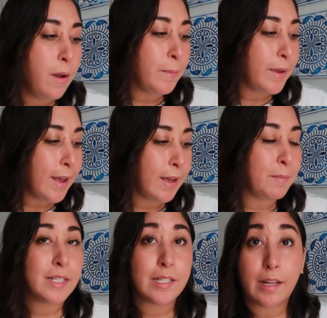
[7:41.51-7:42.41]
But yeah,
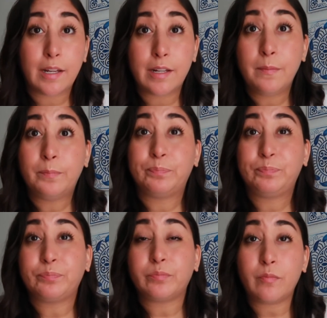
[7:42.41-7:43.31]
I'm excited.
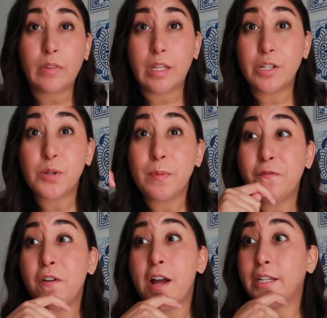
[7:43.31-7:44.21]
It should be
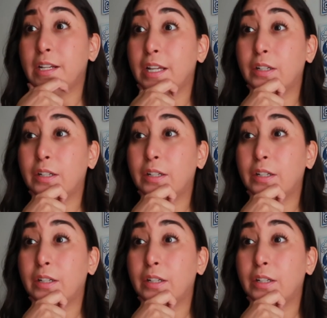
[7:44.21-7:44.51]
fun.